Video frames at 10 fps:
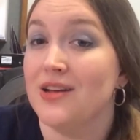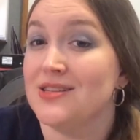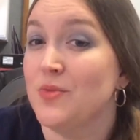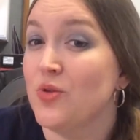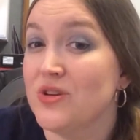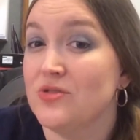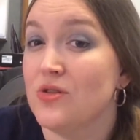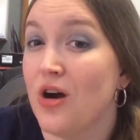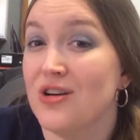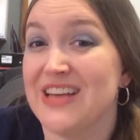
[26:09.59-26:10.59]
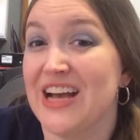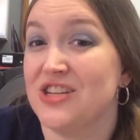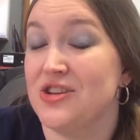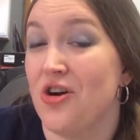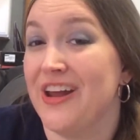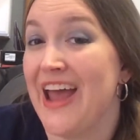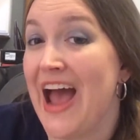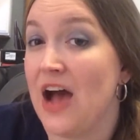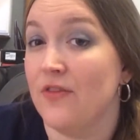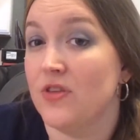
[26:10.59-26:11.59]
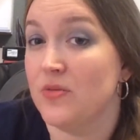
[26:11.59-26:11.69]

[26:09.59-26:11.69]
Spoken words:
Some of the rental cars actually already have